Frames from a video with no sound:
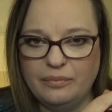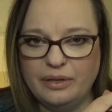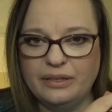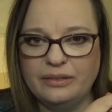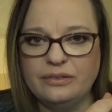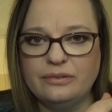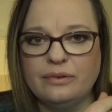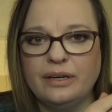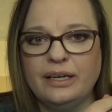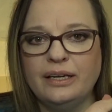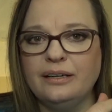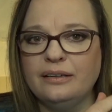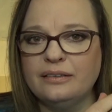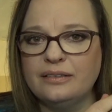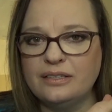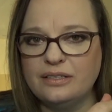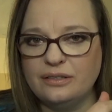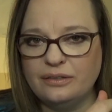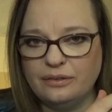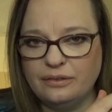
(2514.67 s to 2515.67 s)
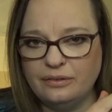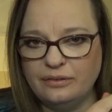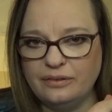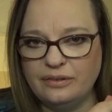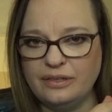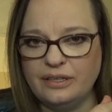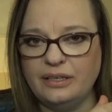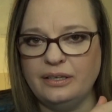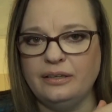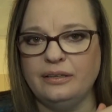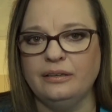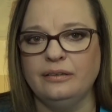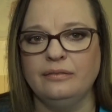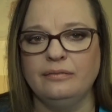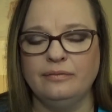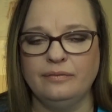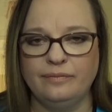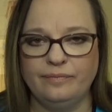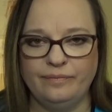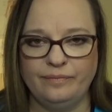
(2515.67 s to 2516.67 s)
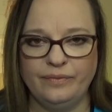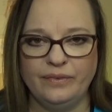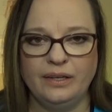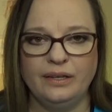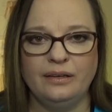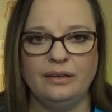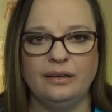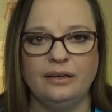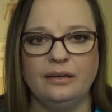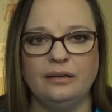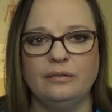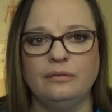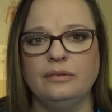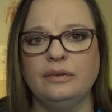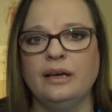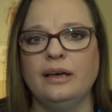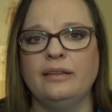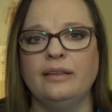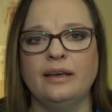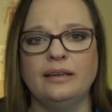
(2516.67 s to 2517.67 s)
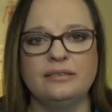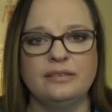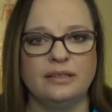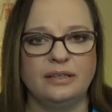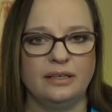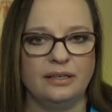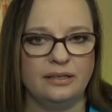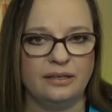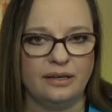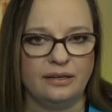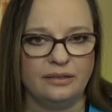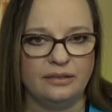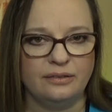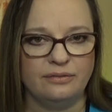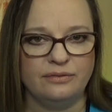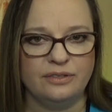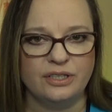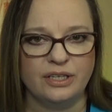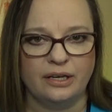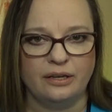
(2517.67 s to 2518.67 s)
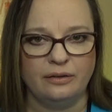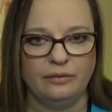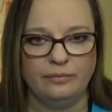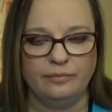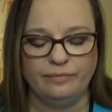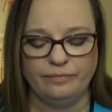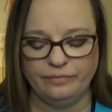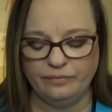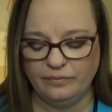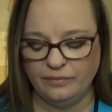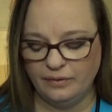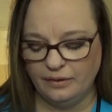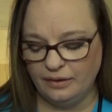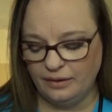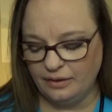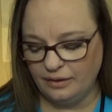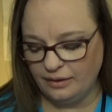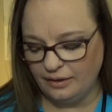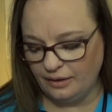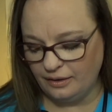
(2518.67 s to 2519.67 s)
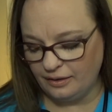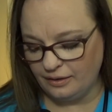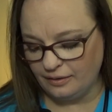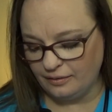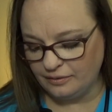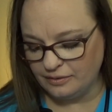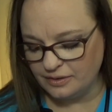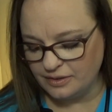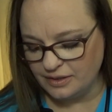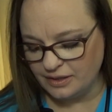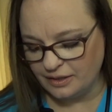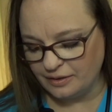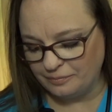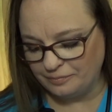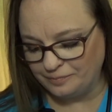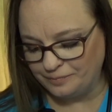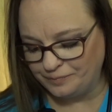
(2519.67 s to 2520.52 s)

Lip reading: built right into the, and that's a conductive gel, and